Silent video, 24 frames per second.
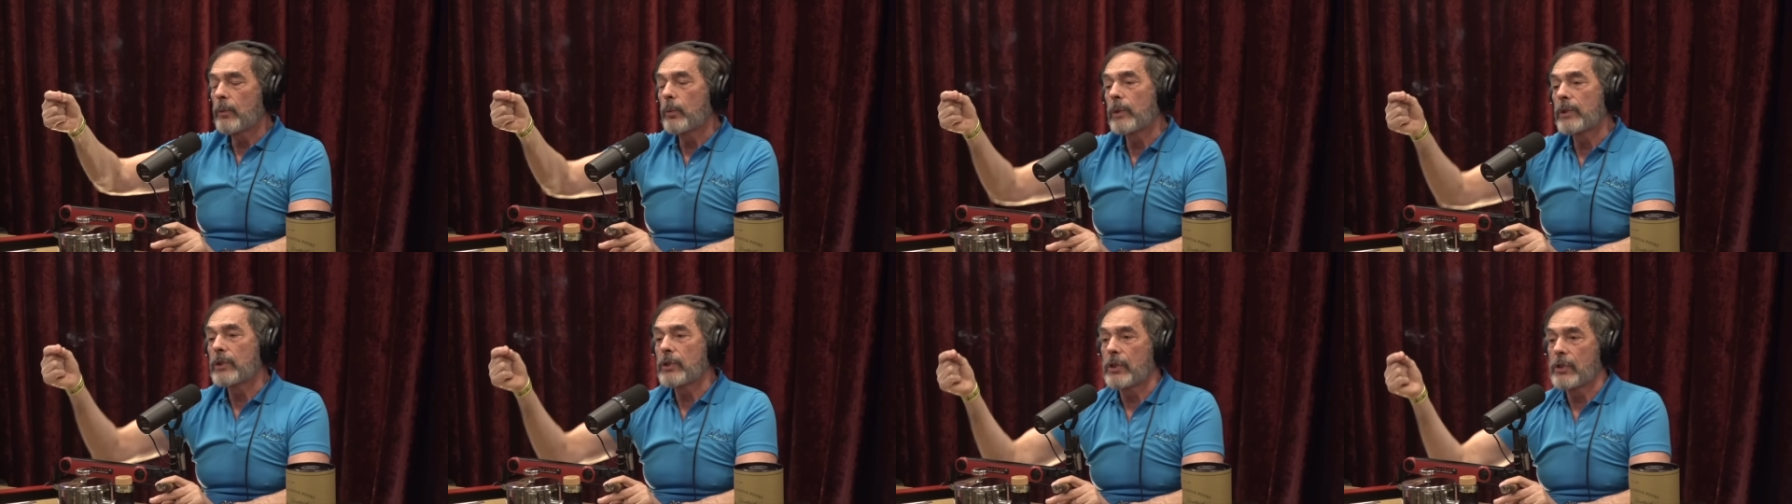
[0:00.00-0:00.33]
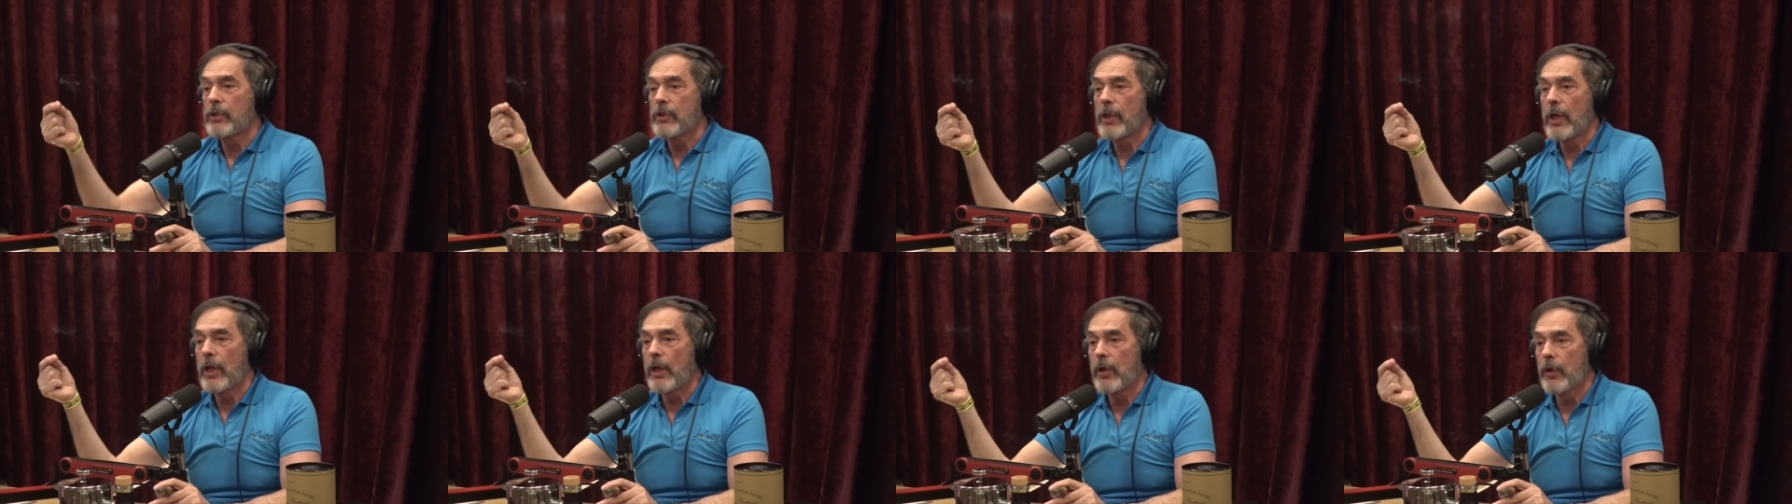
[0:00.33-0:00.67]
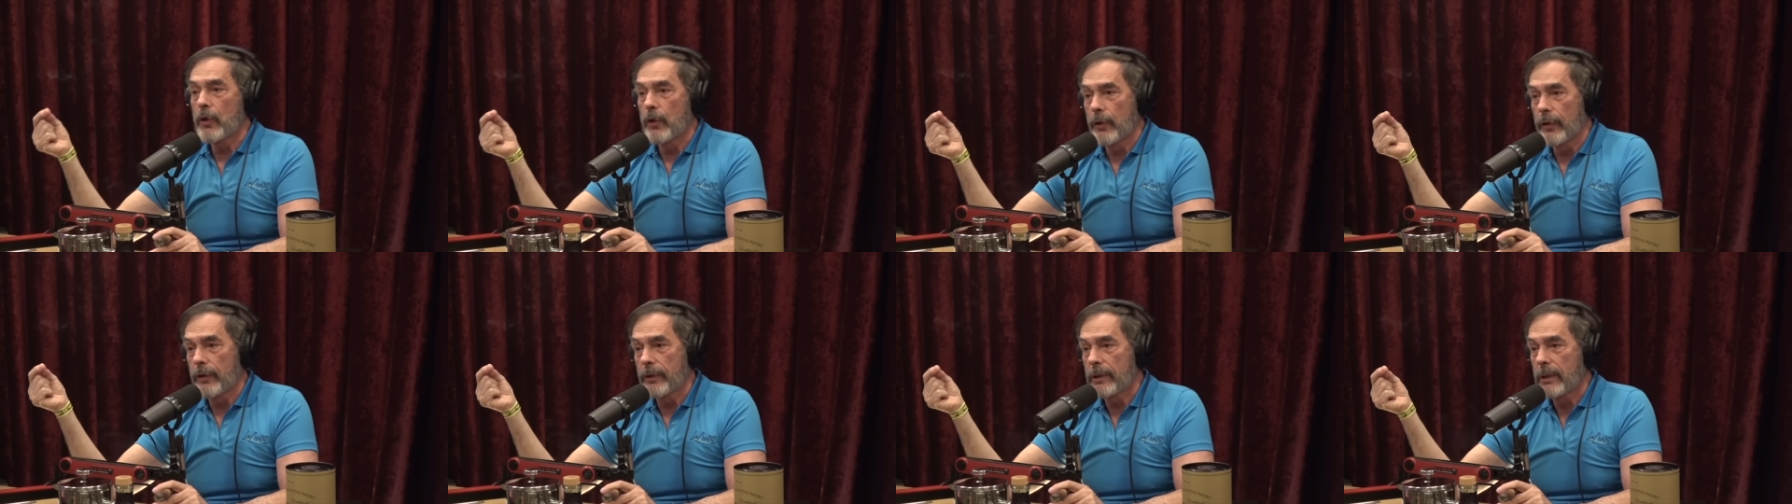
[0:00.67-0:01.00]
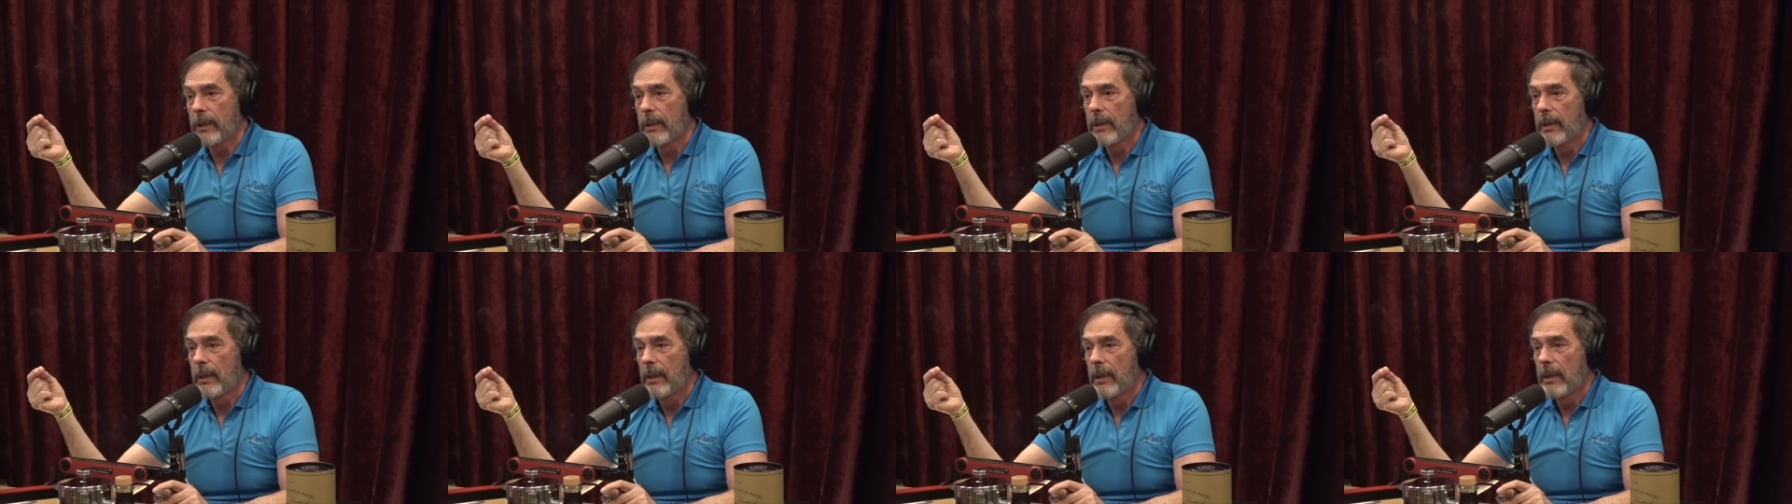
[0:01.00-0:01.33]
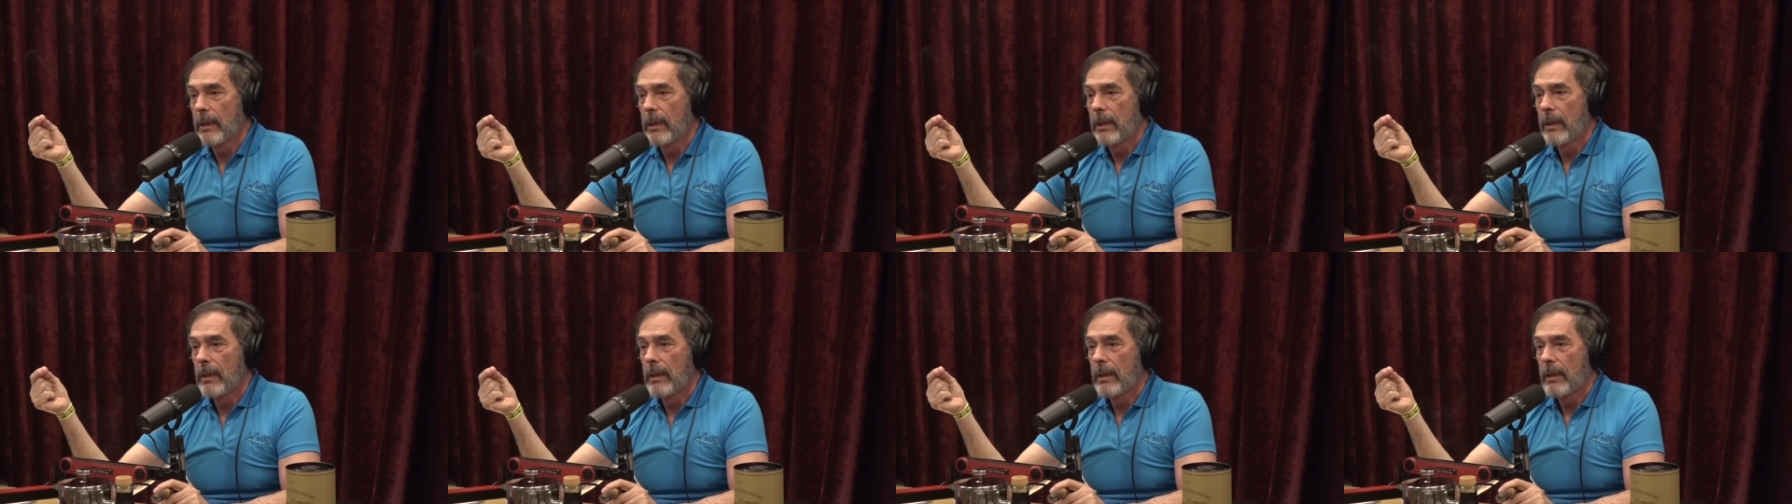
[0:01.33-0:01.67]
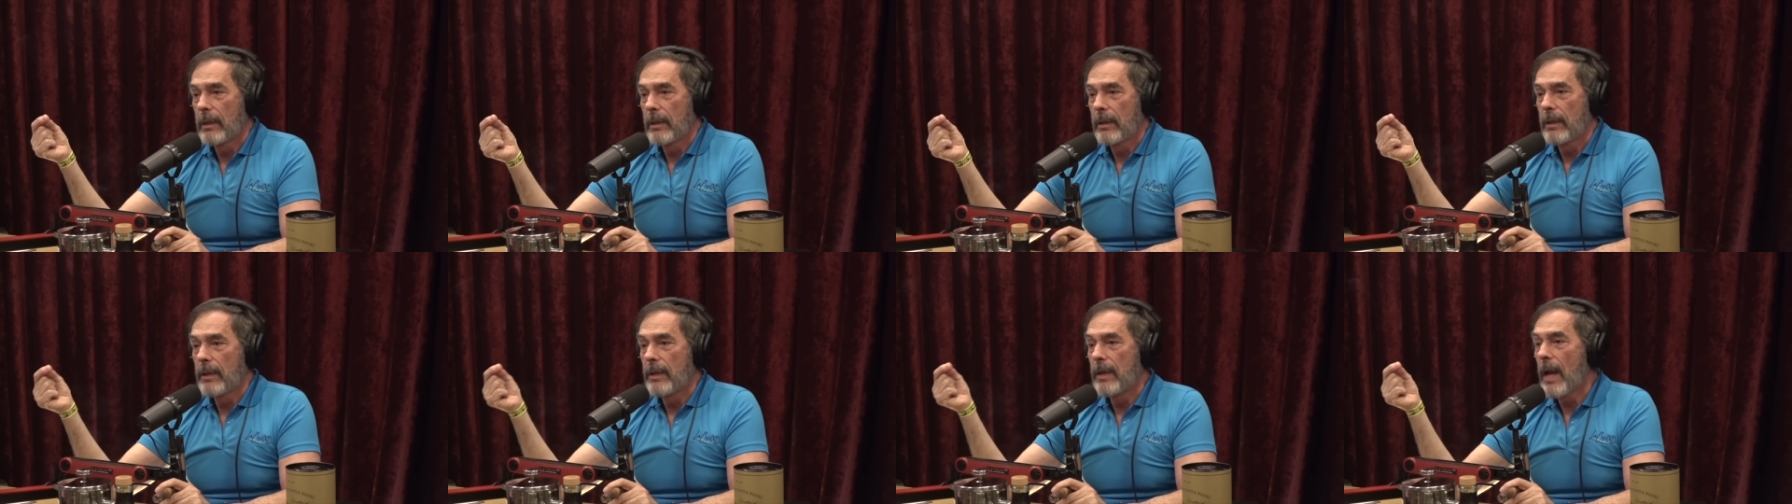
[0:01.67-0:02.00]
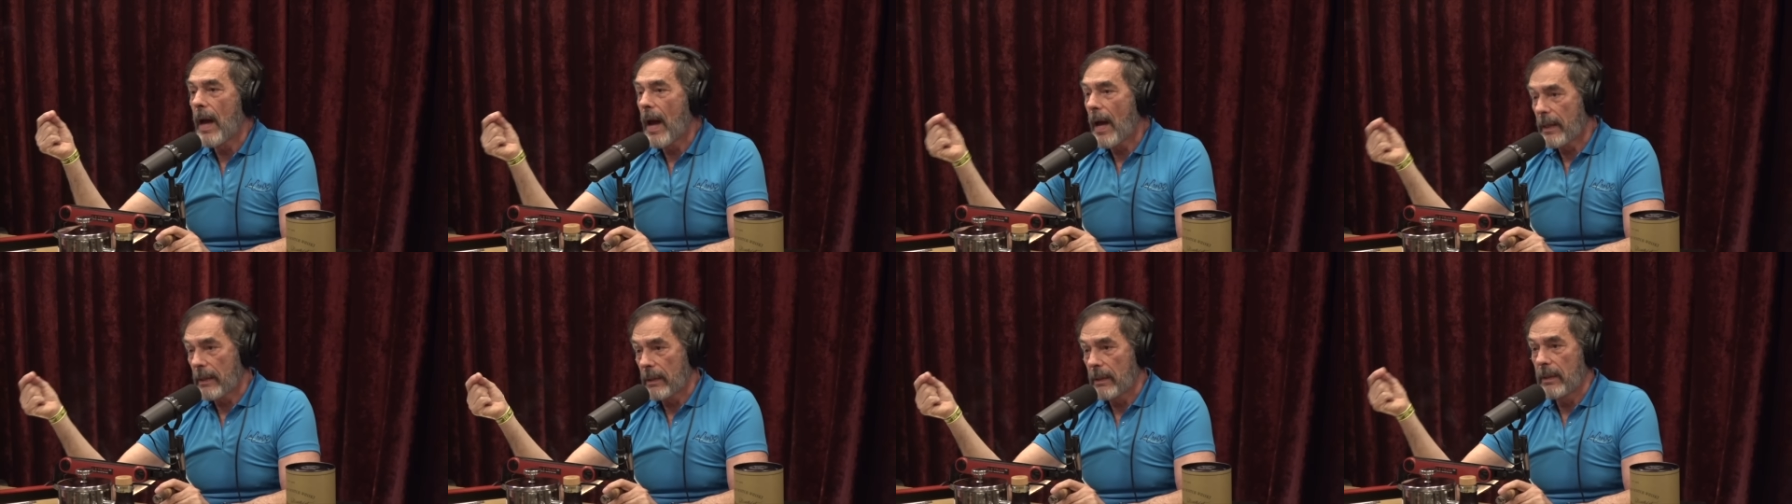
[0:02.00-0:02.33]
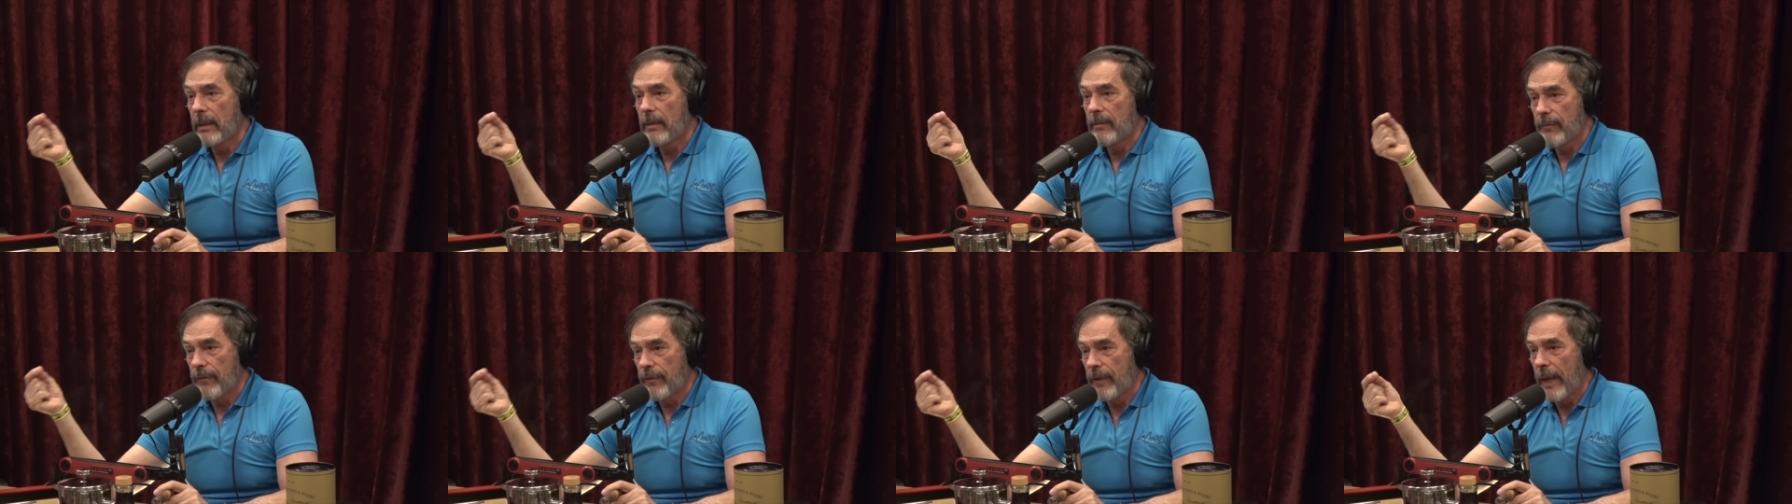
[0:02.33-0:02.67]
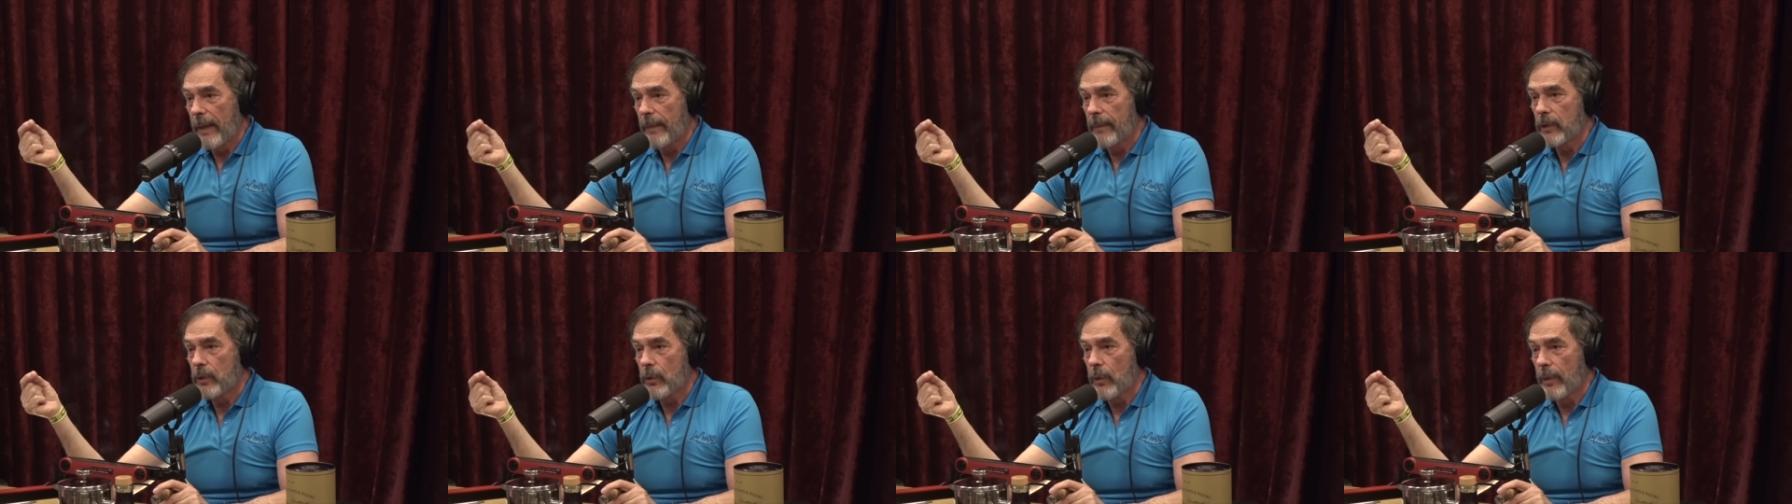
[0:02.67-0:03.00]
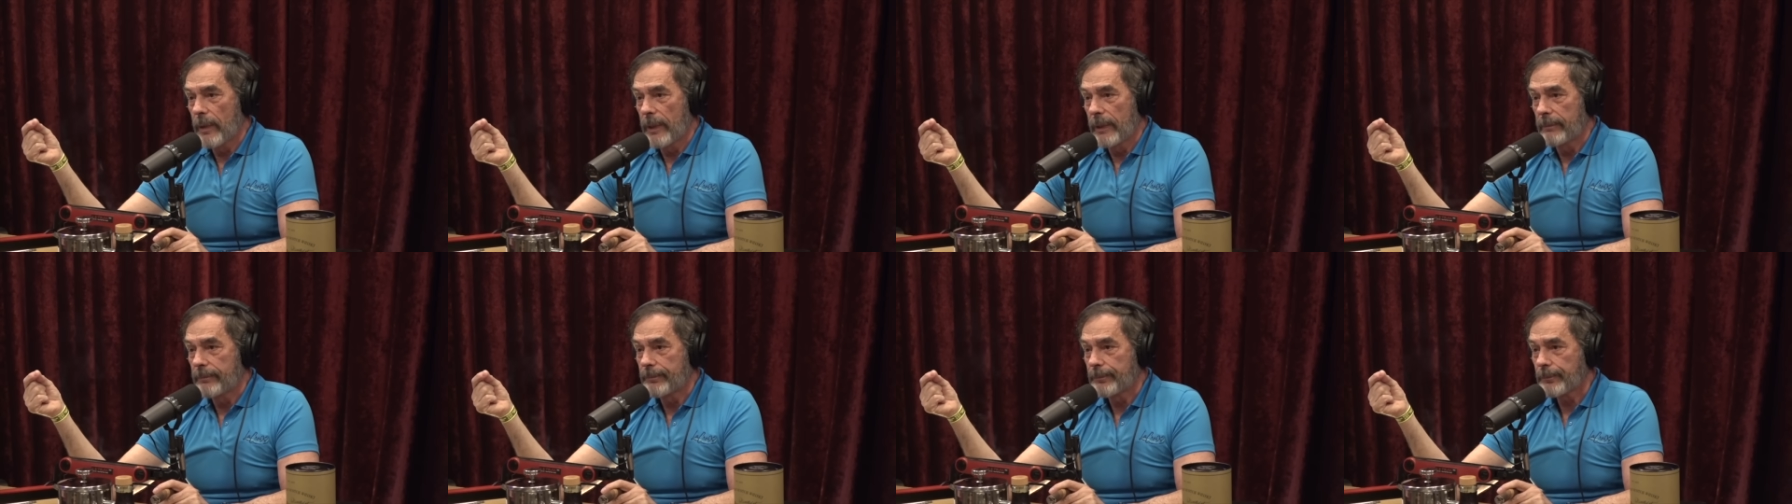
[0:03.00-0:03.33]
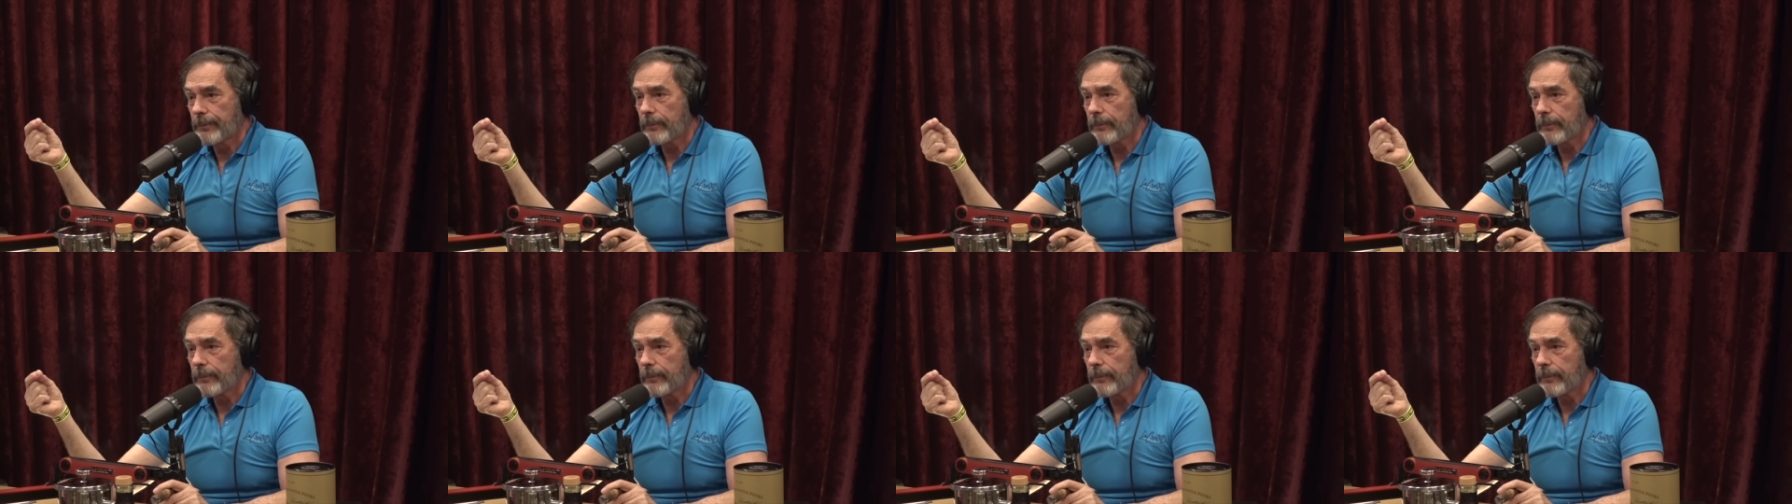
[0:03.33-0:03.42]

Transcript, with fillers: which is inert, not inflammatory.